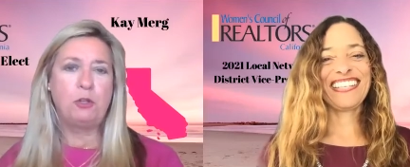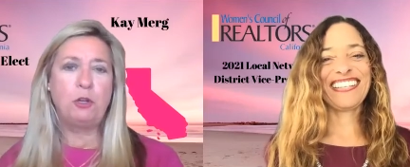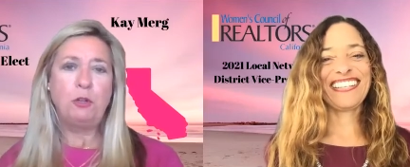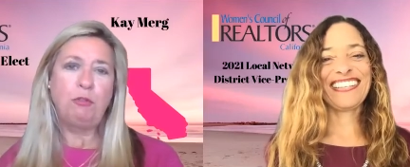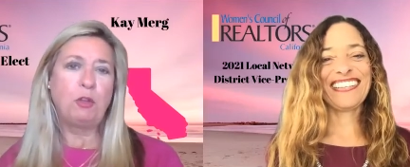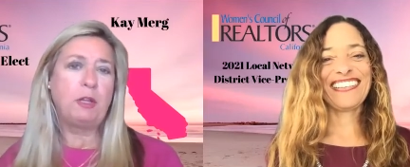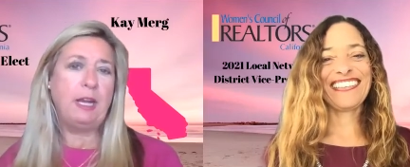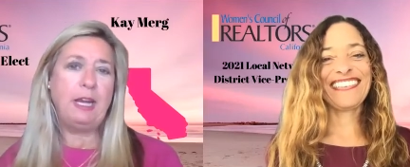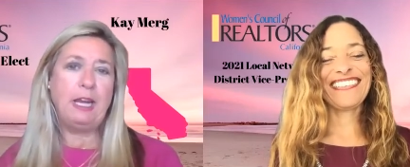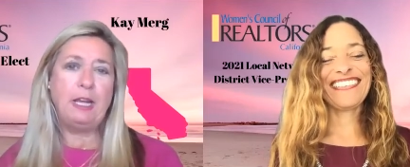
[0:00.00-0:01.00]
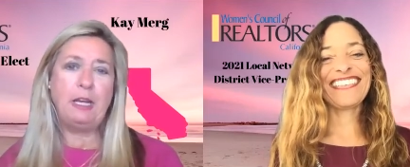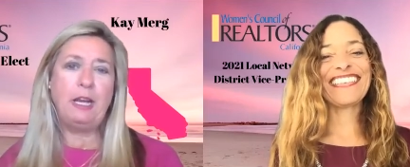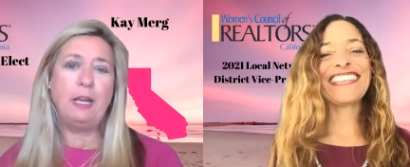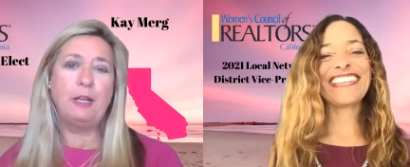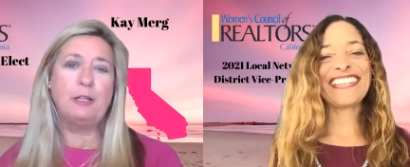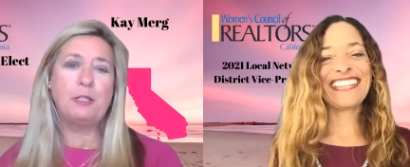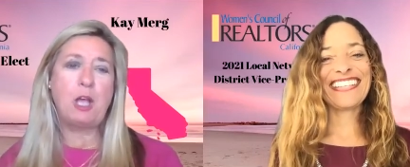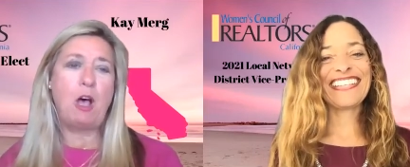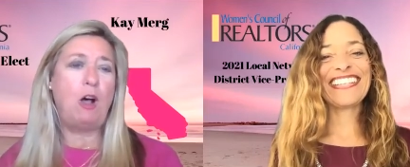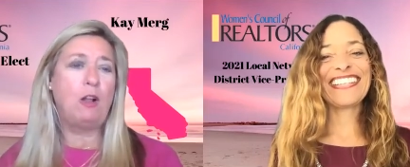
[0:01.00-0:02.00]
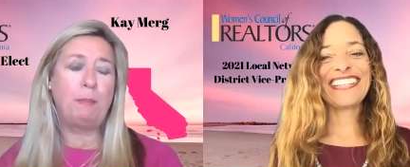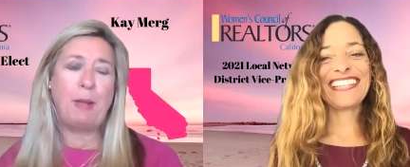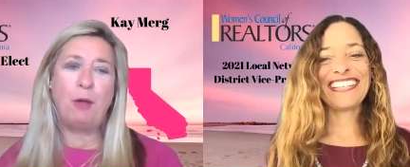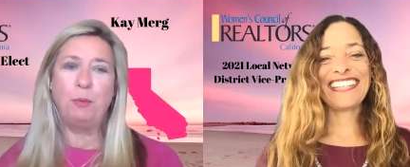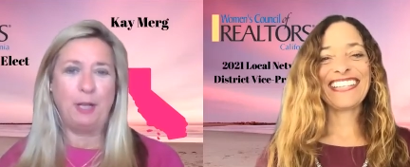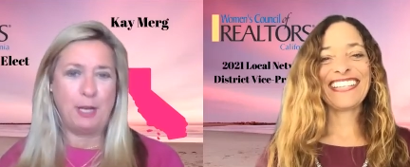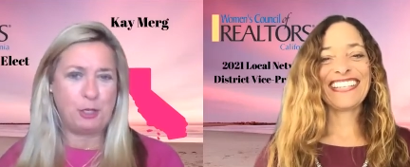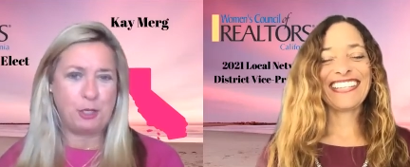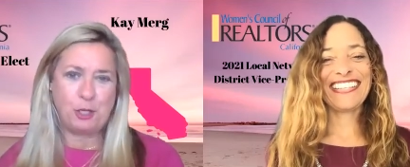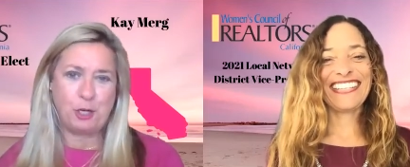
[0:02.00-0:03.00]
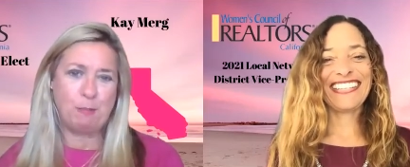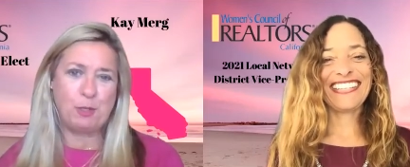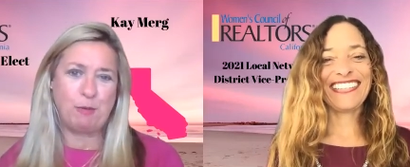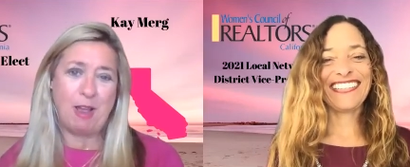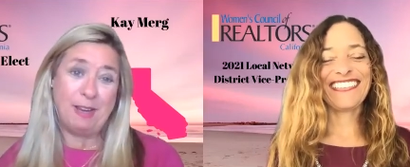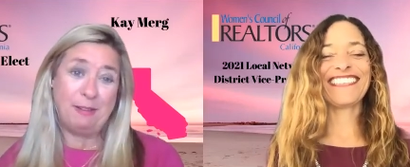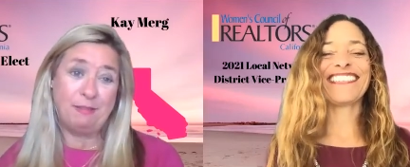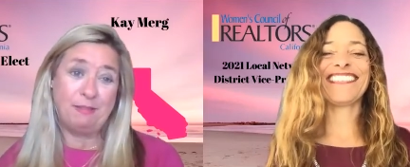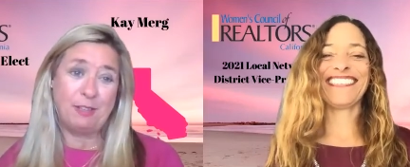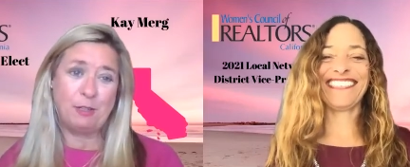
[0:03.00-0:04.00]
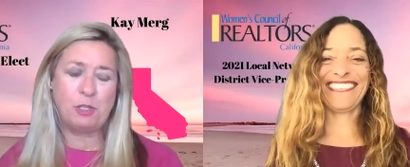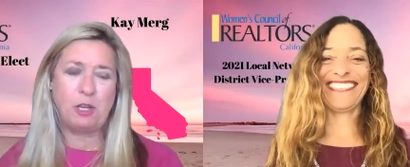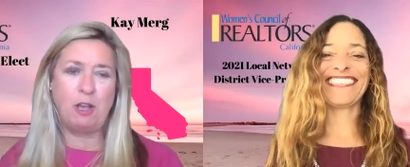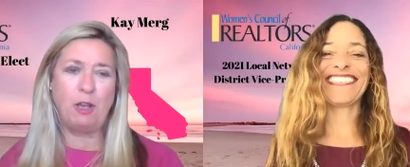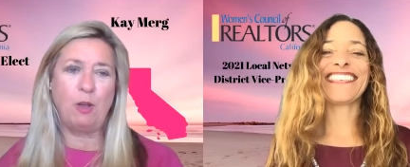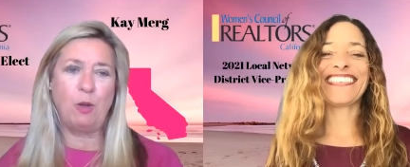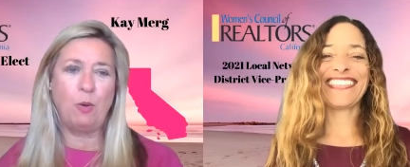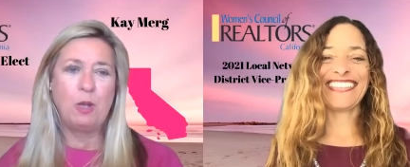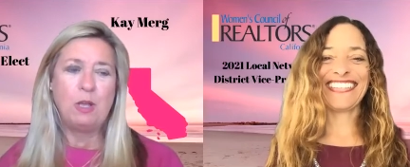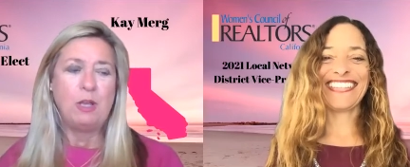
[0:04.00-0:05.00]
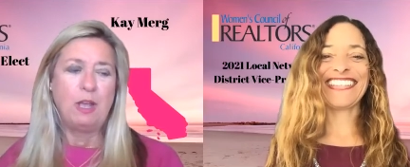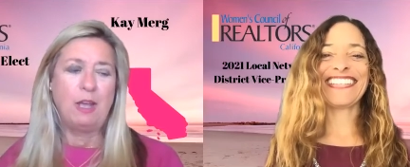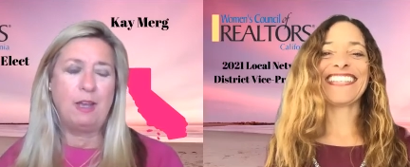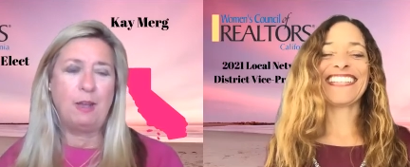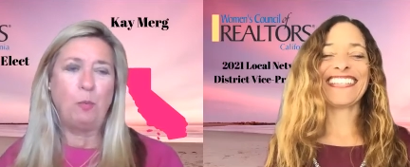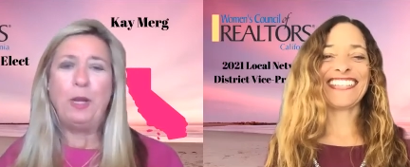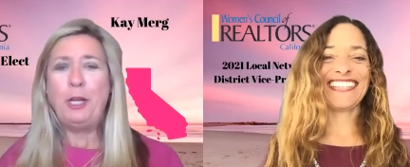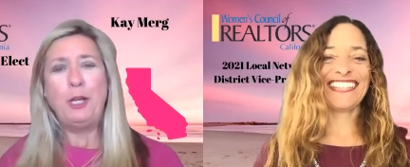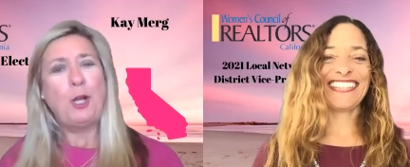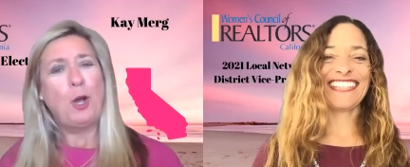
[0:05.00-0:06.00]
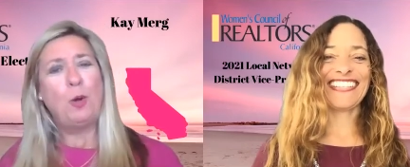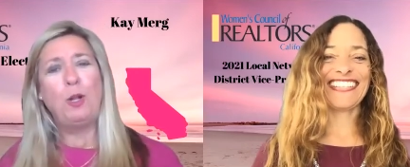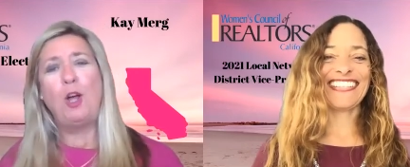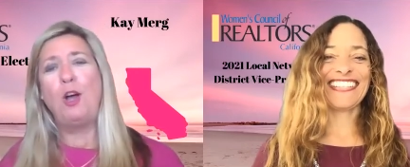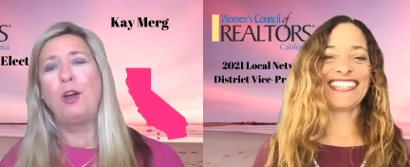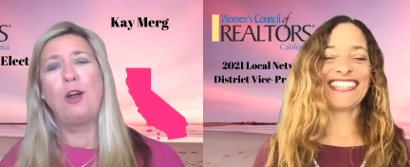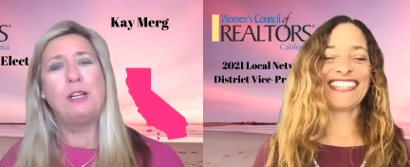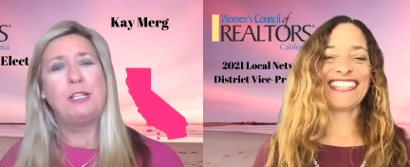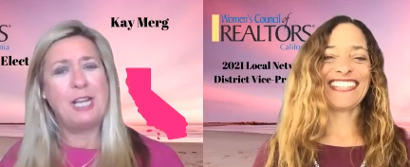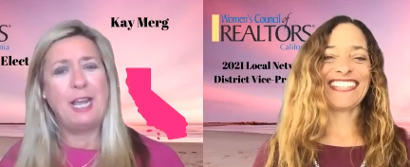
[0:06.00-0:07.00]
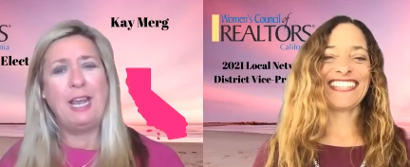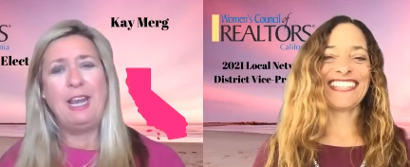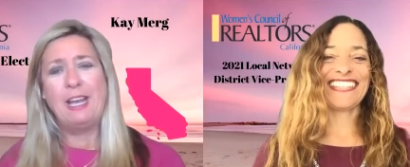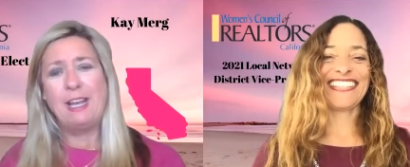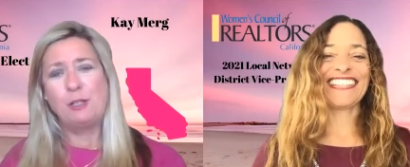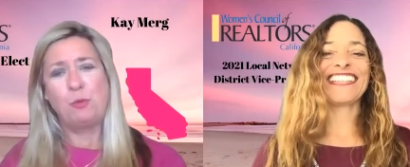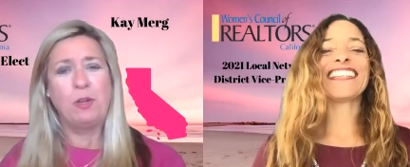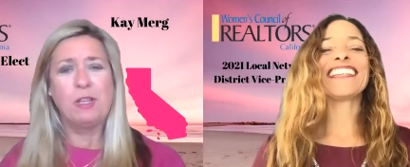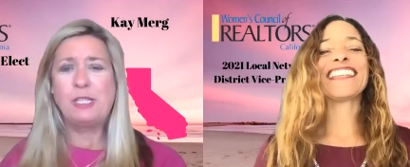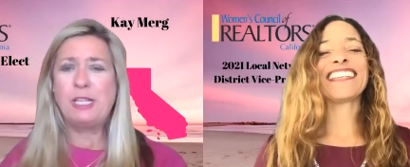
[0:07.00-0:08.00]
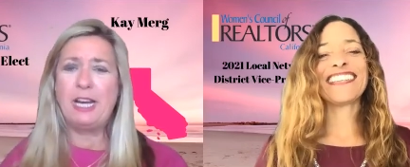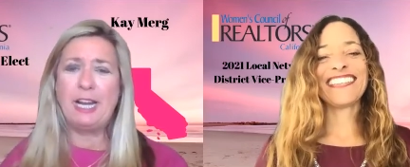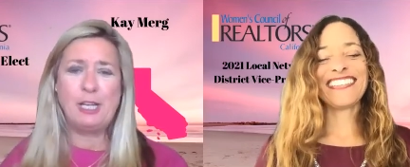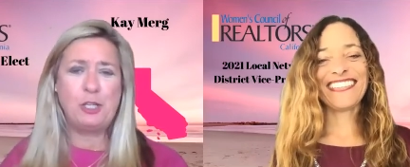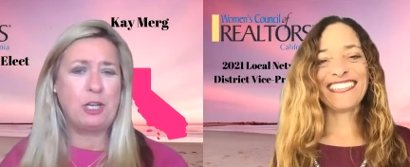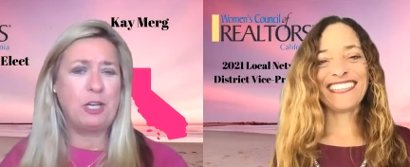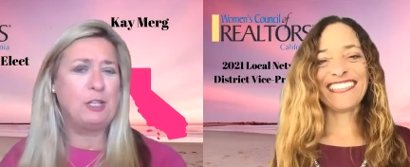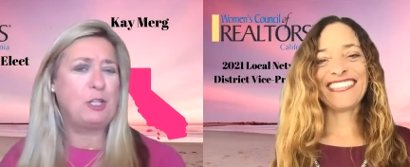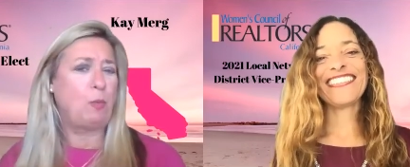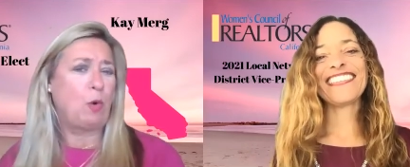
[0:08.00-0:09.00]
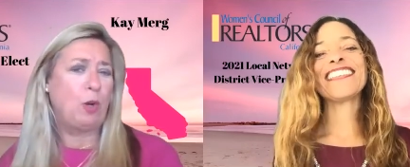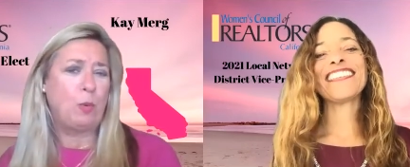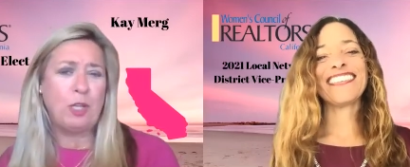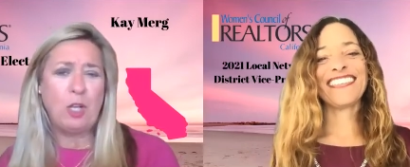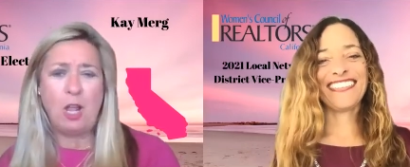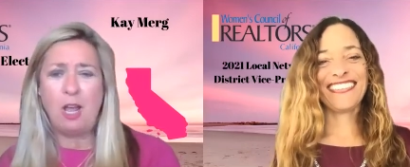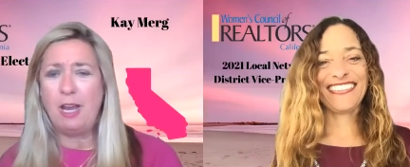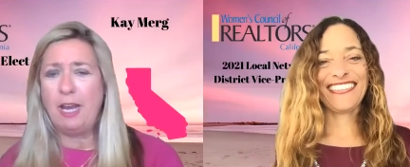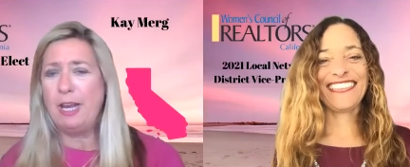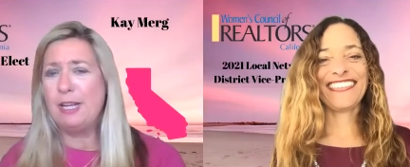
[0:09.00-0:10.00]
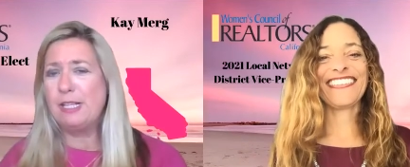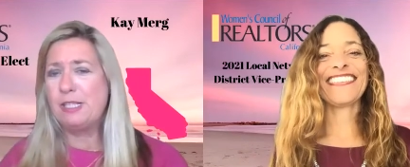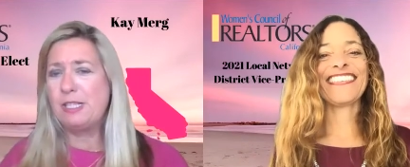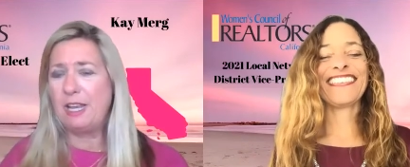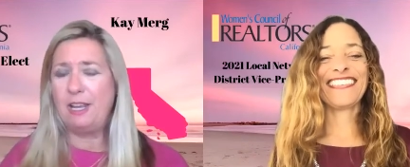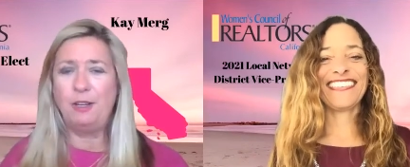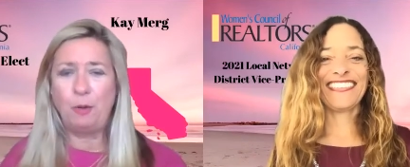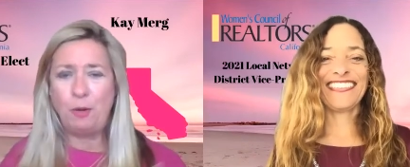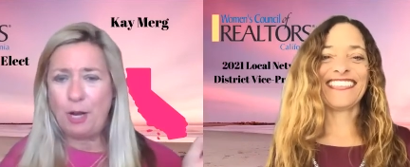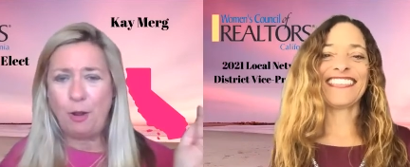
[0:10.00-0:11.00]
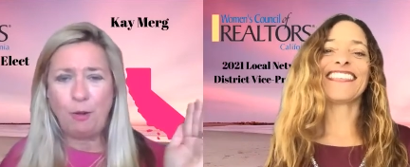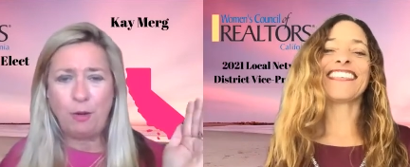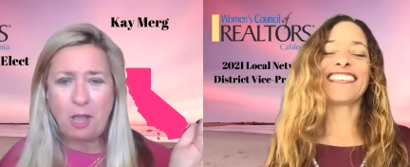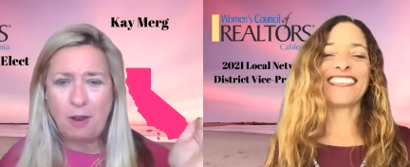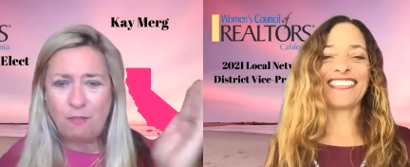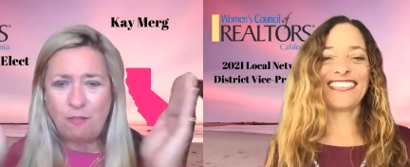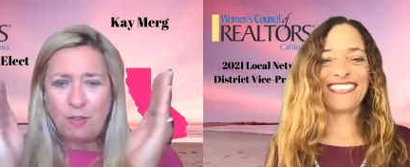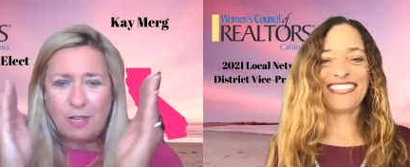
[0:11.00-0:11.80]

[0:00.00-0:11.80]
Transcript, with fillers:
Speaker 1: Truthfully, it is all about relationships, right? So uh, we can go along our day as real estate agents and work with clients and, you know, kind of